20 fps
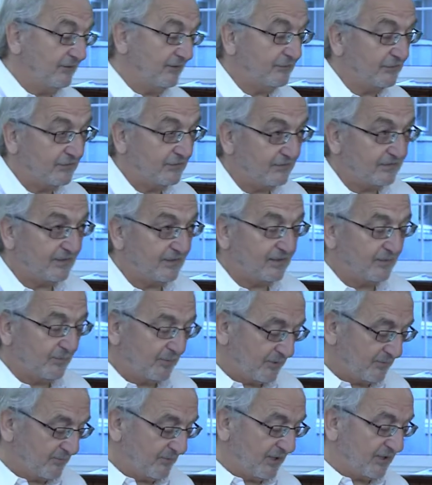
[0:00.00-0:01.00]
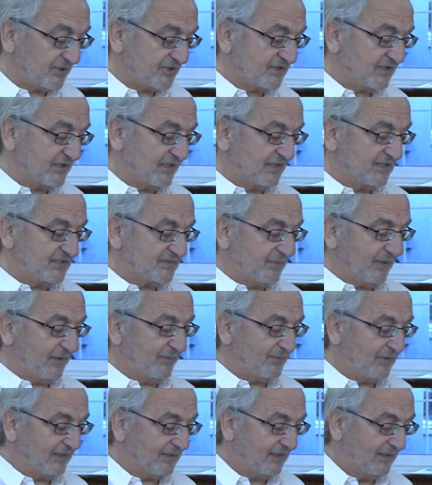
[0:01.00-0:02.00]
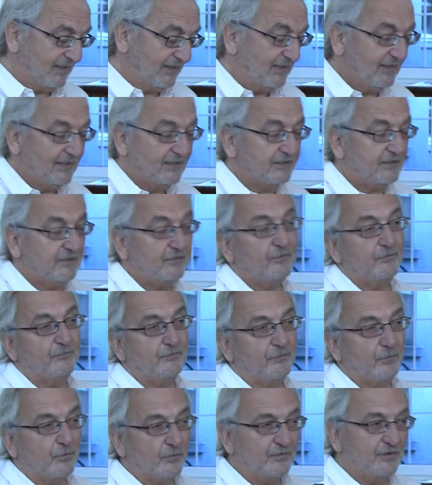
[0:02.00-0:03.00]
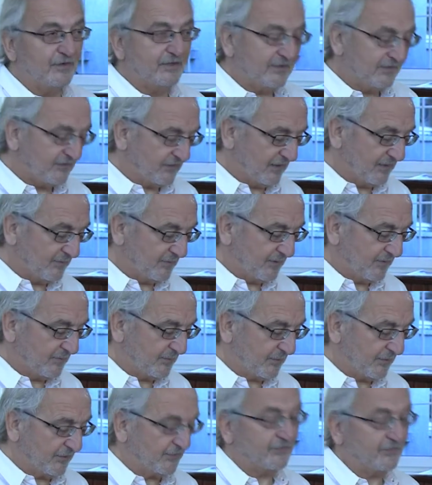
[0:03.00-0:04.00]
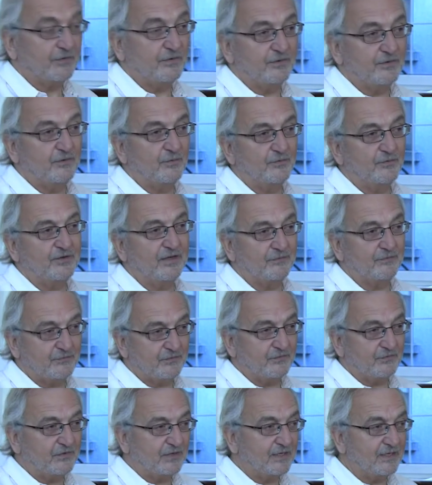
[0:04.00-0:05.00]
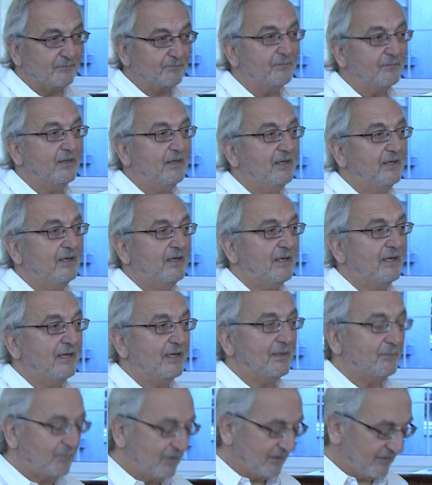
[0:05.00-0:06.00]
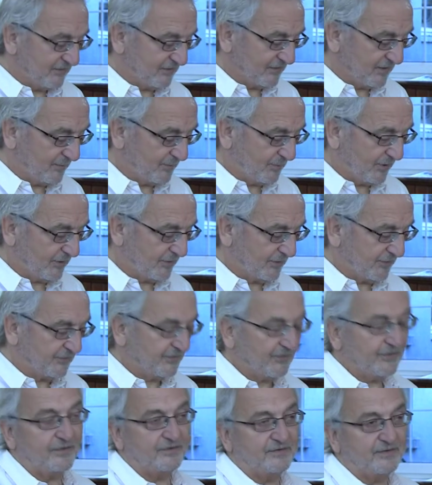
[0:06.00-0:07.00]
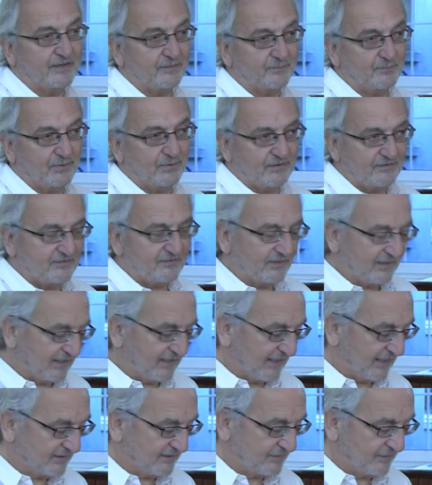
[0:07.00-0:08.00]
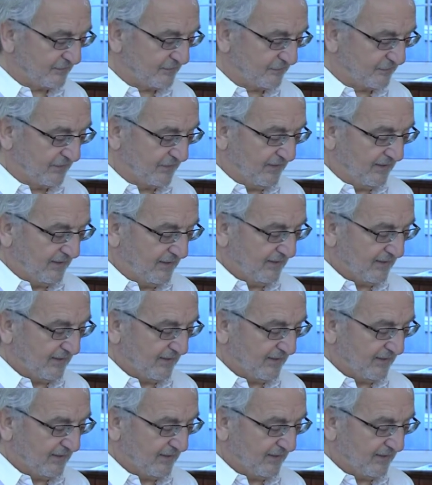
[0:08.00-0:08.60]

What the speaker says: if you think about marginalised people, they don't vote in the same number, so they don't have the same political power, they're not that politically active,